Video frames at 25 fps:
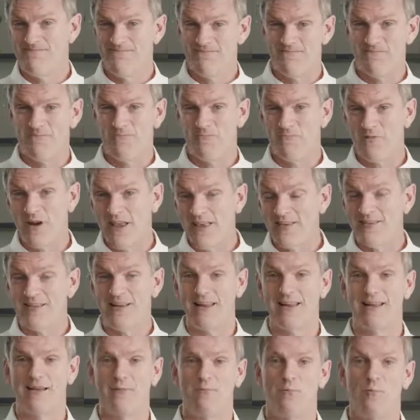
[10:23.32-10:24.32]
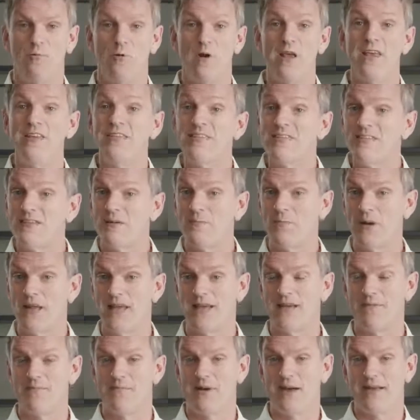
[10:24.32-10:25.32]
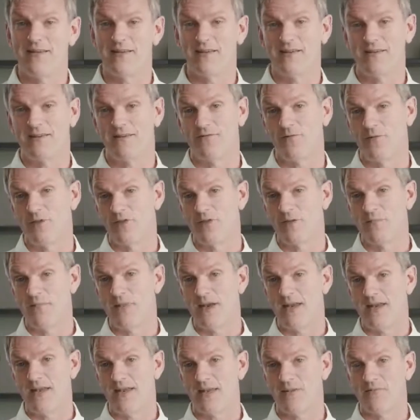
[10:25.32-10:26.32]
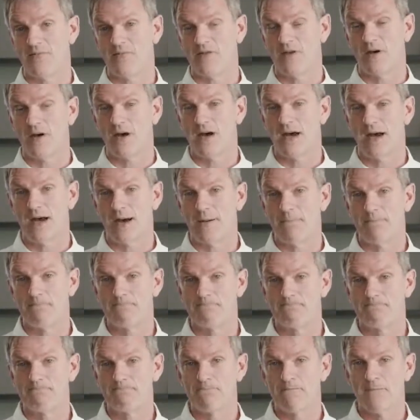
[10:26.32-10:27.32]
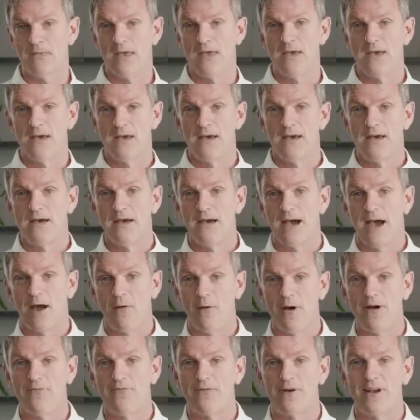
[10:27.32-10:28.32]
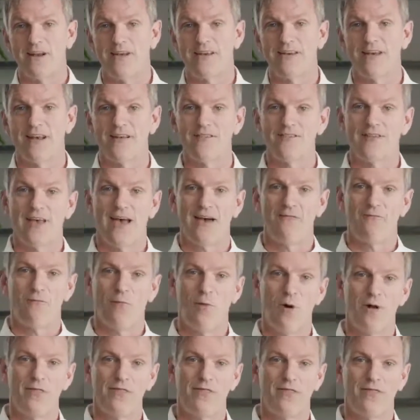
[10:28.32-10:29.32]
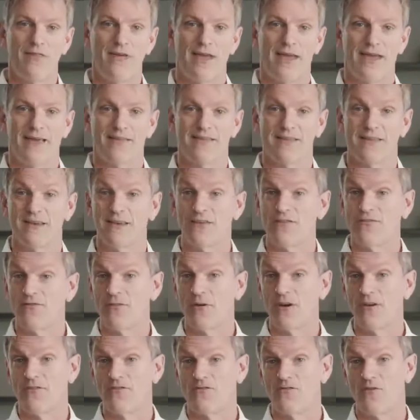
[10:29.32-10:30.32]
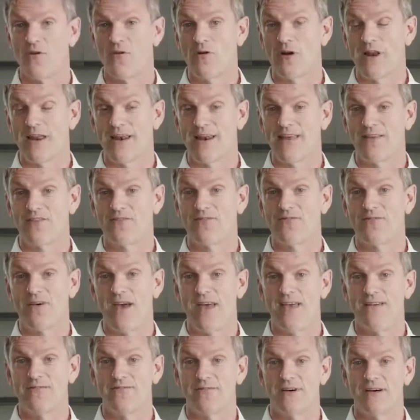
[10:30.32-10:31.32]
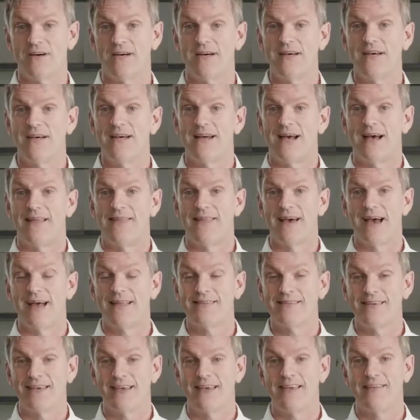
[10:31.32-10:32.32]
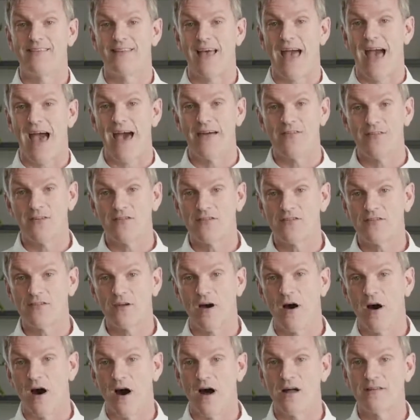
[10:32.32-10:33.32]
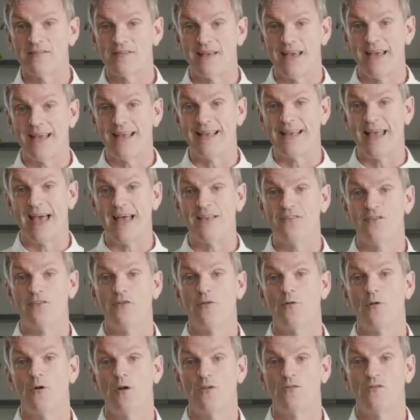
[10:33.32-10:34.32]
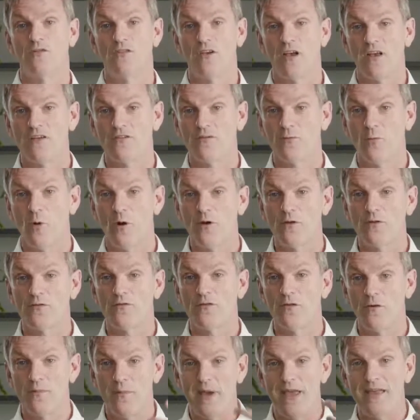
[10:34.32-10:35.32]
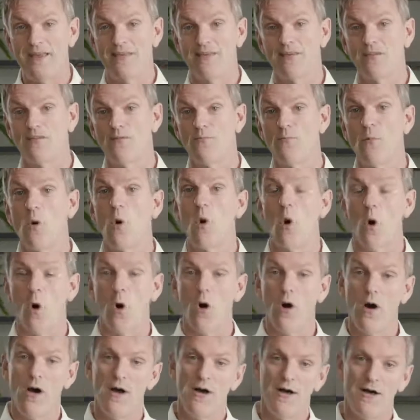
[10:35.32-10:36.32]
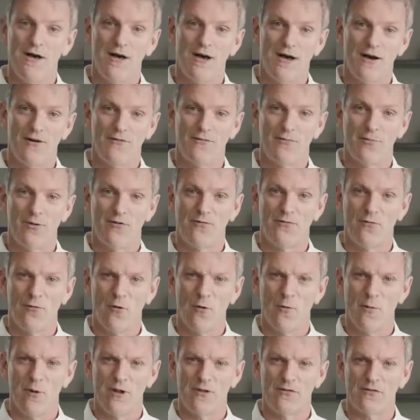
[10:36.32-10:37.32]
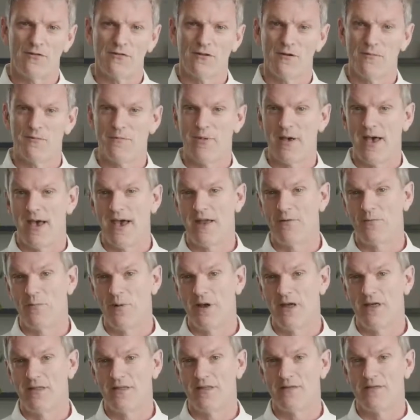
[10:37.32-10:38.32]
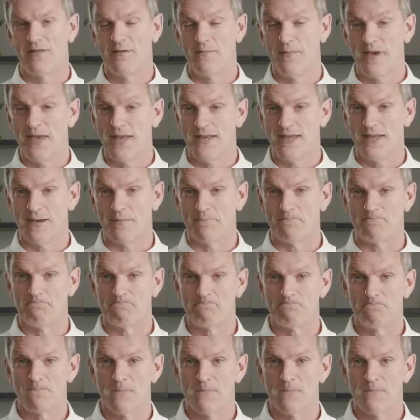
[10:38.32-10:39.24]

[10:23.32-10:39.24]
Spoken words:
reasonably competitive with the medium tyre. However, it does have one thing that is very strongly in its favour, and that is at the start it gets you just 1 or 2 metres more of performance compared with the medium.